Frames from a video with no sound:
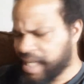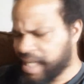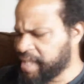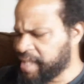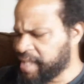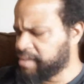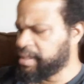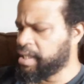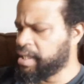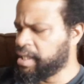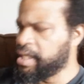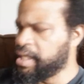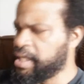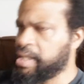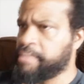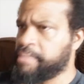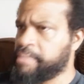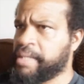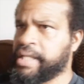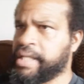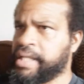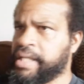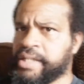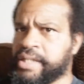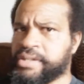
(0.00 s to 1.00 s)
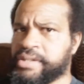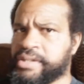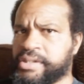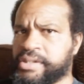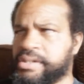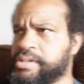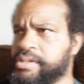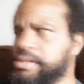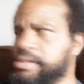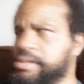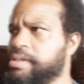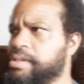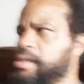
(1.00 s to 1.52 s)
can't think of anybody else.
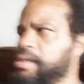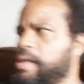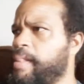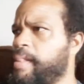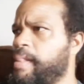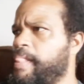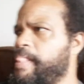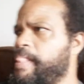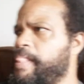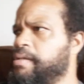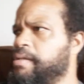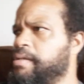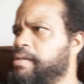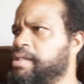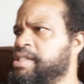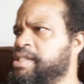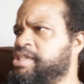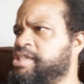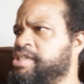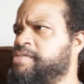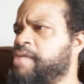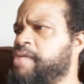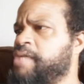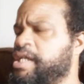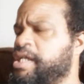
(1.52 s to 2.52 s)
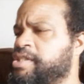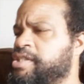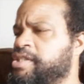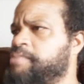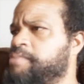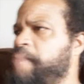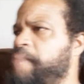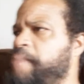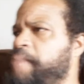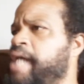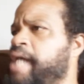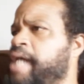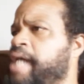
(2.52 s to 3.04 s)
It's it's
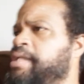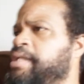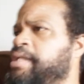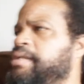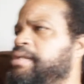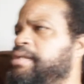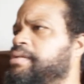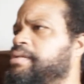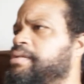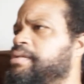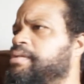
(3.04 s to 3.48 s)
Spatty.